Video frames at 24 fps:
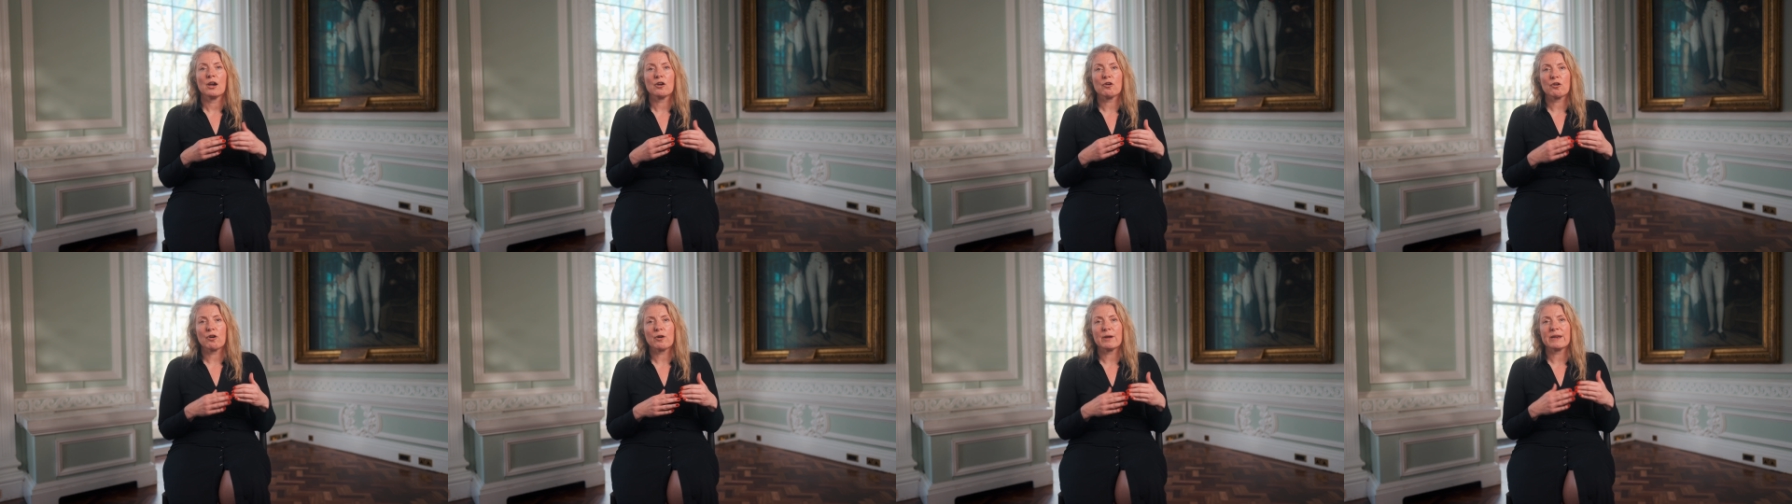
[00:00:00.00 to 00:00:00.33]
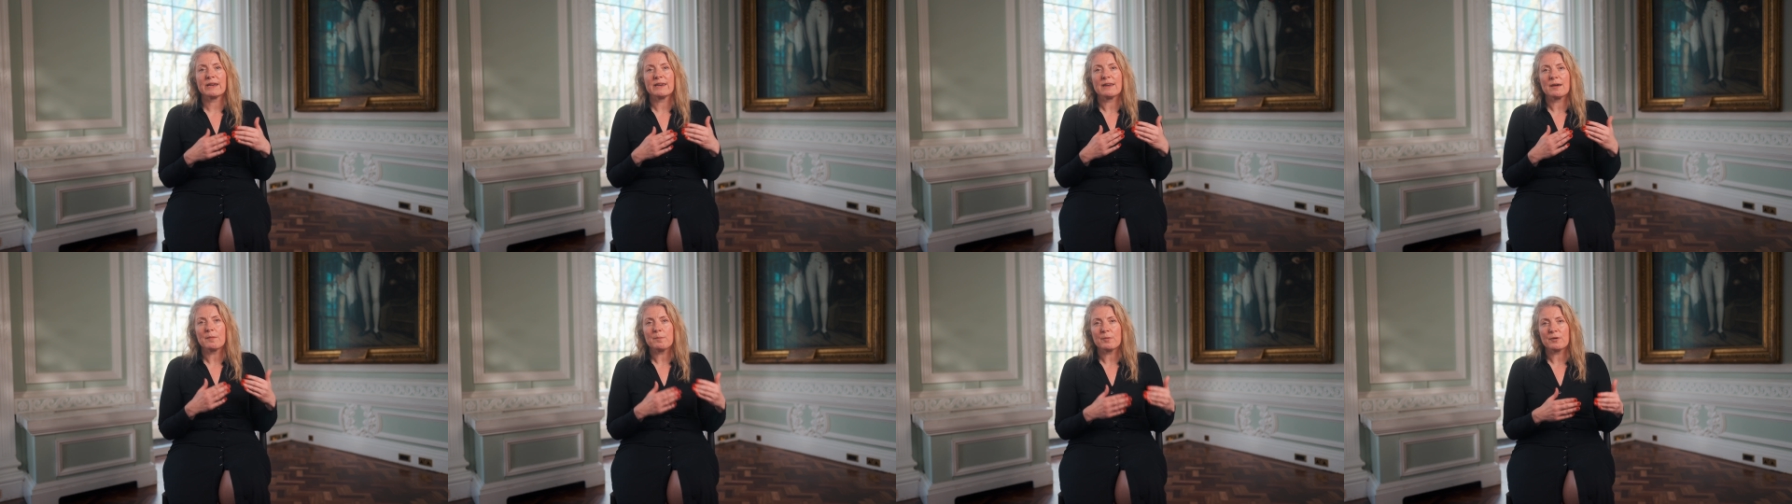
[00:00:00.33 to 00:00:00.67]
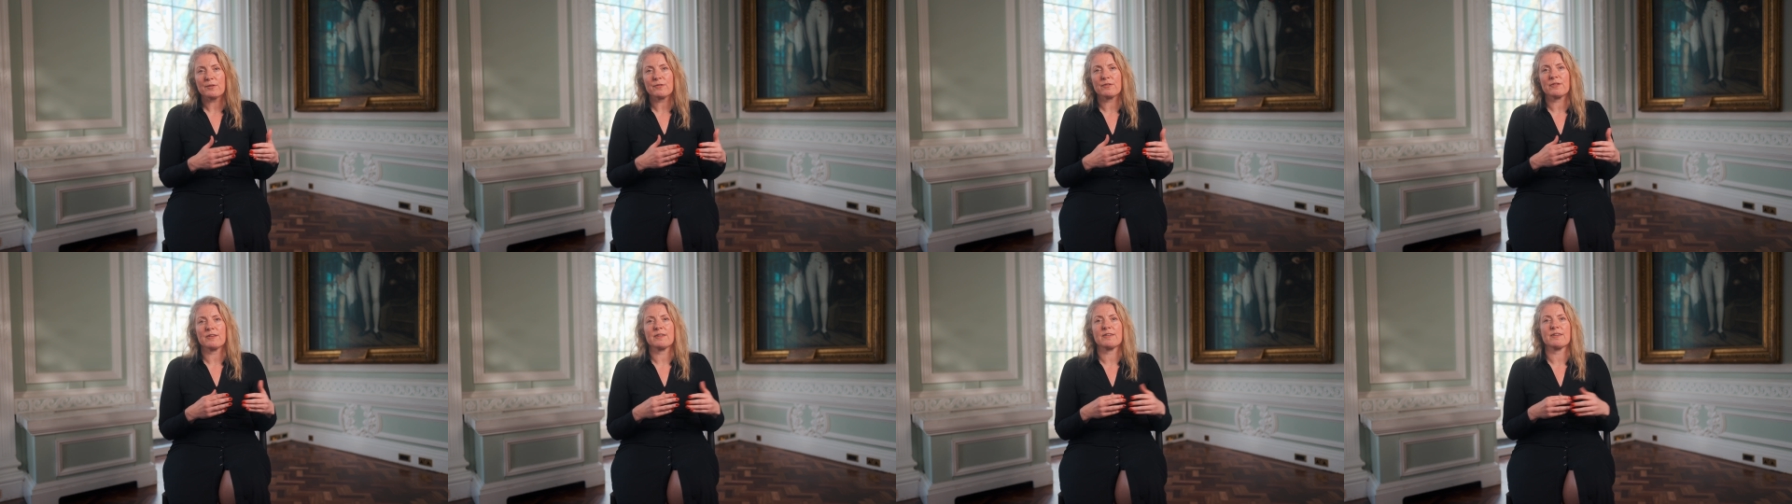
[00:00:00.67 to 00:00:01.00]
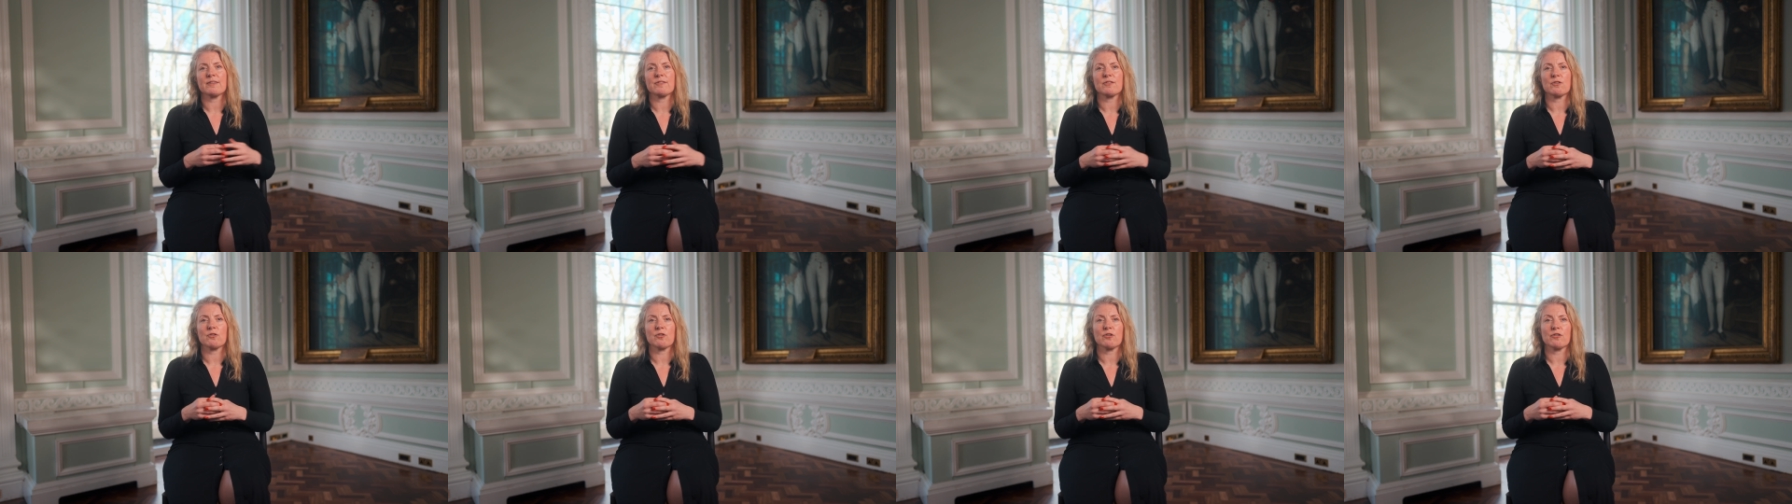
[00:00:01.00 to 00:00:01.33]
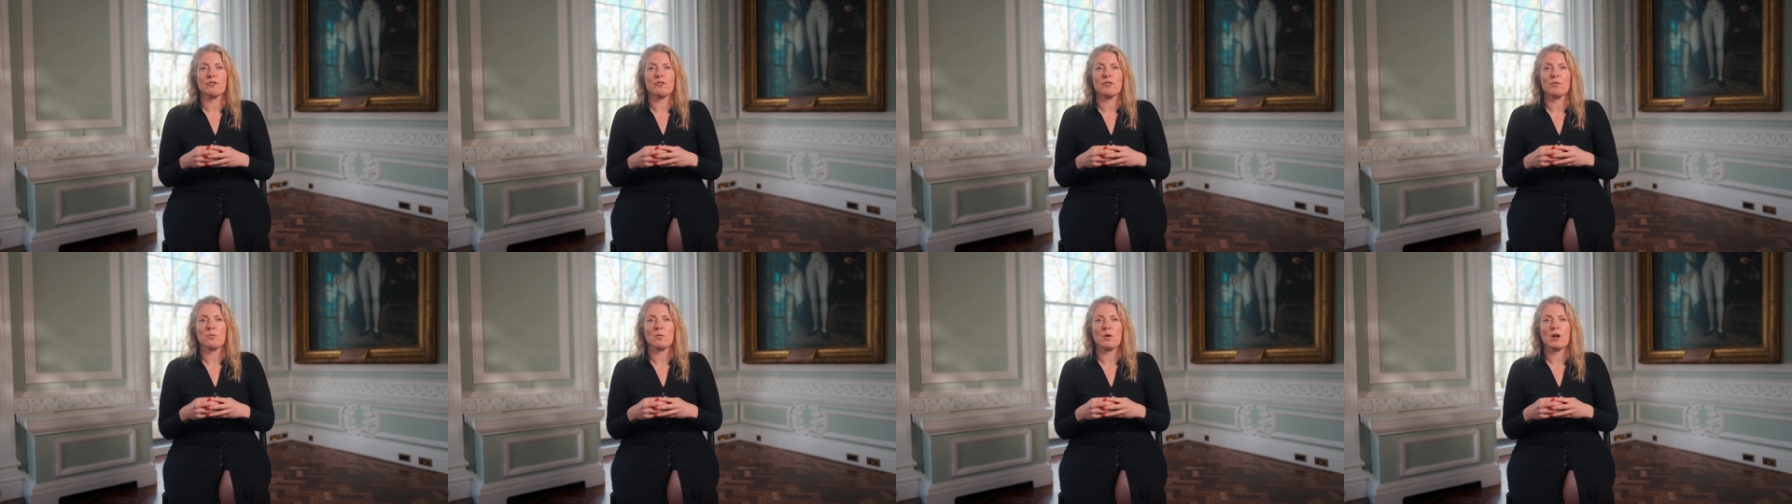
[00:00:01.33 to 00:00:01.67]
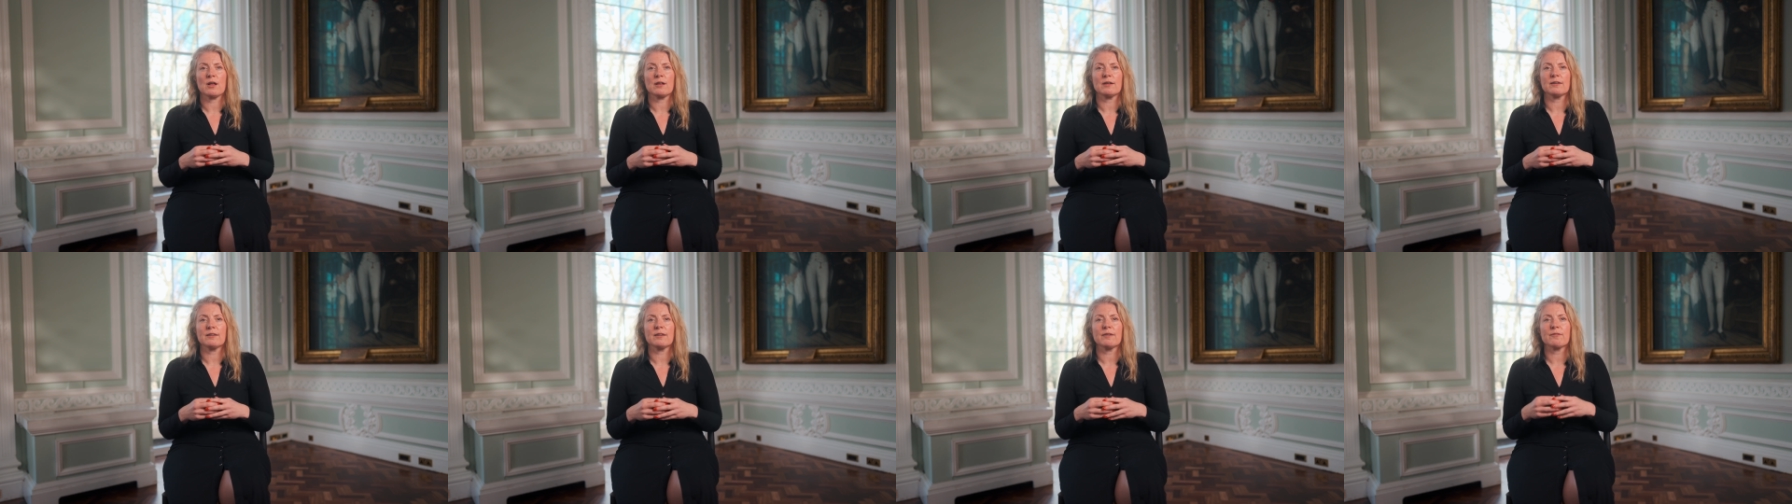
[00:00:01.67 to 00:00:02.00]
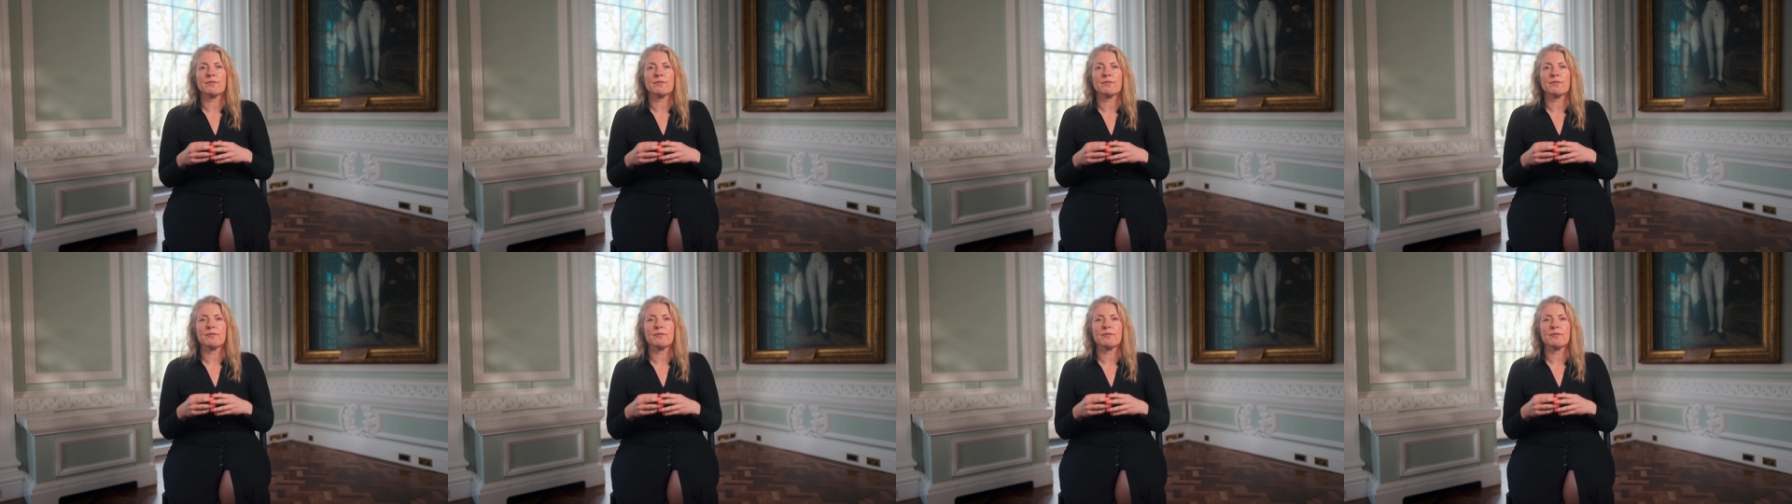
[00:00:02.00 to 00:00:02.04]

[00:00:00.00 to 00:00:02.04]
A growing number of cities across the world